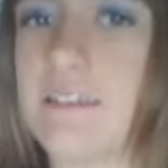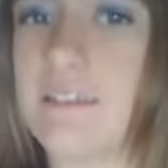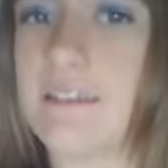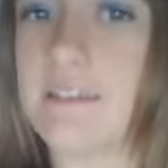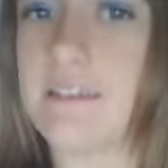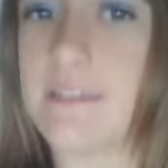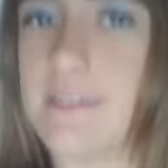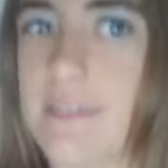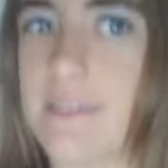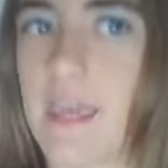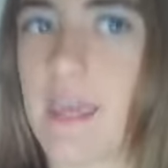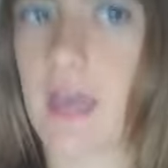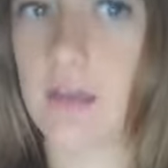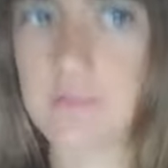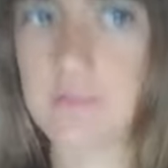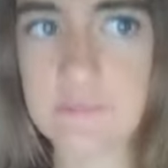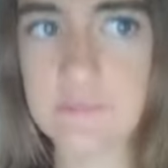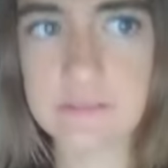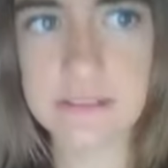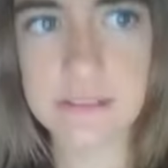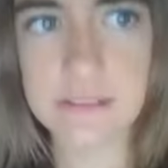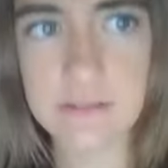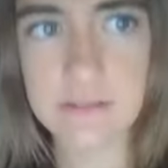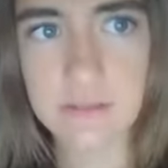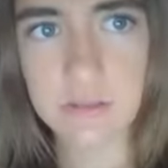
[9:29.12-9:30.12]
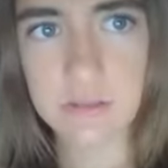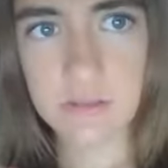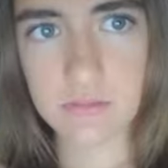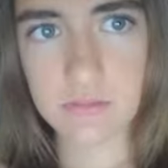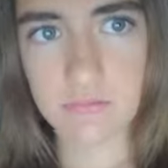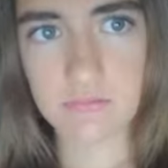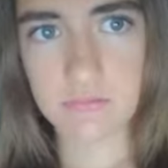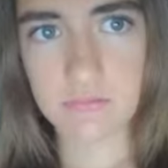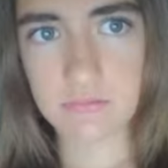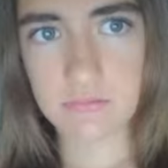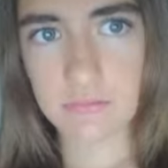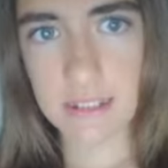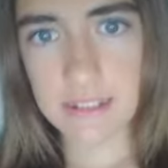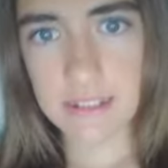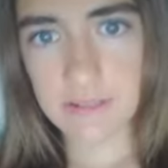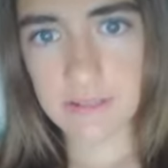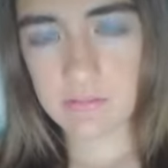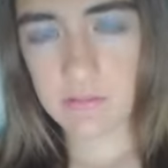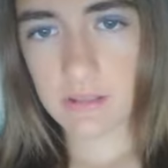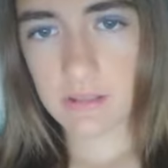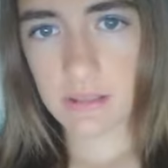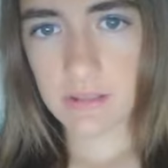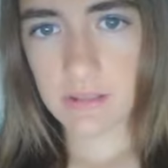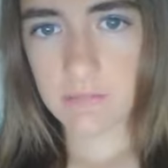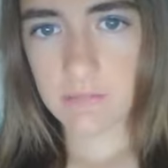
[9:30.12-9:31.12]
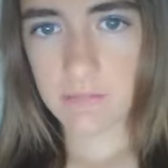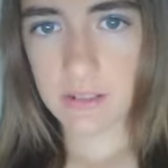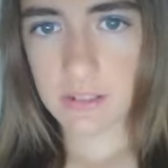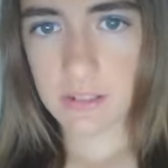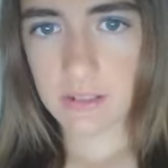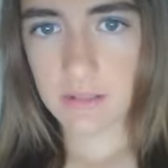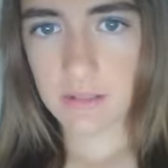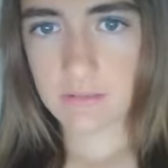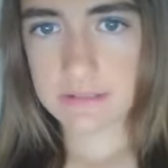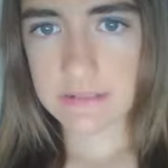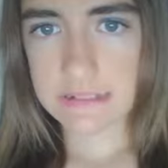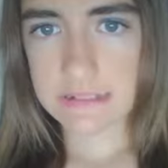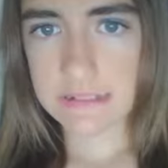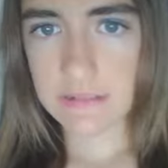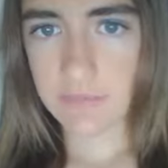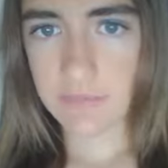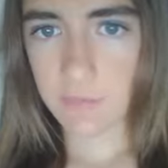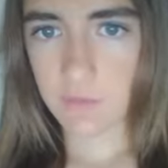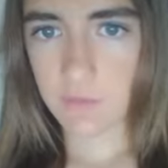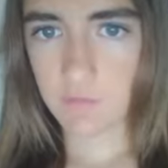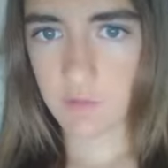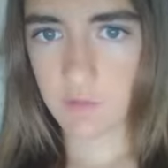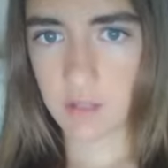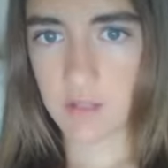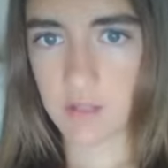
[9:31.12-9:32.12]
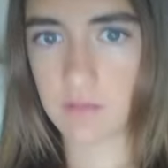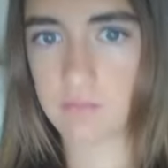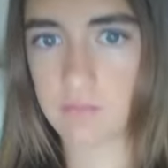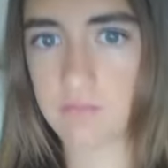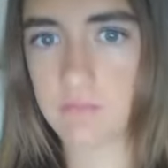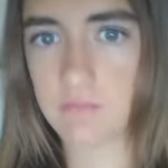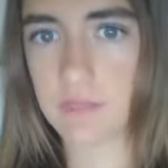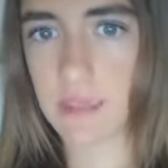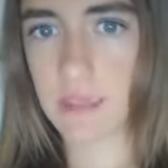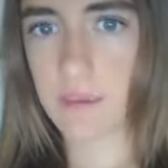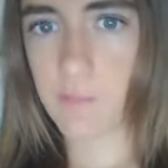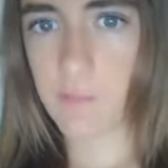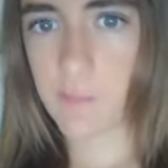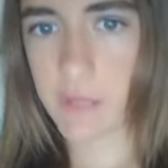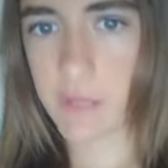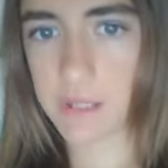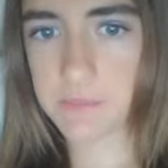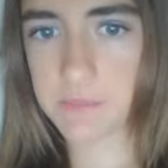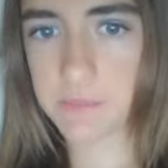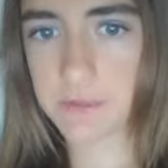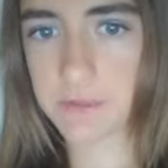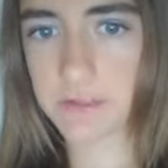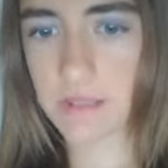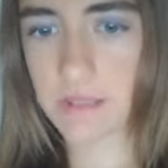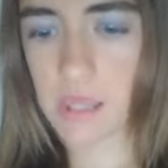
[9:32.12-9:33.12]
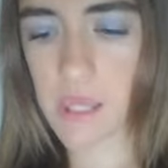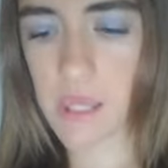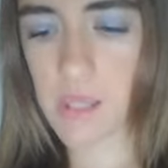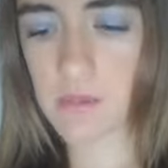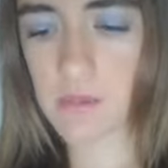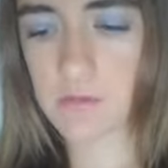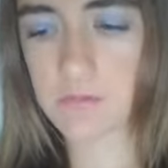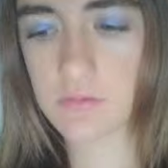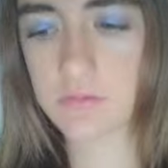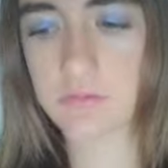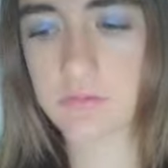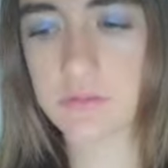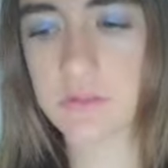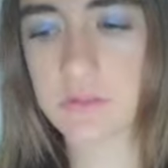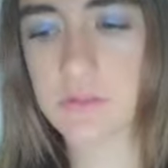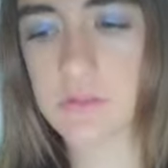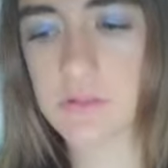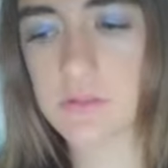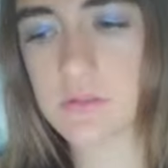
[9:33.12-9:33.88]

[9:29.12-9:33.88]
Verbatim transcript: yeah, so next weekend I'm gonna go see the movie, Paper Towns,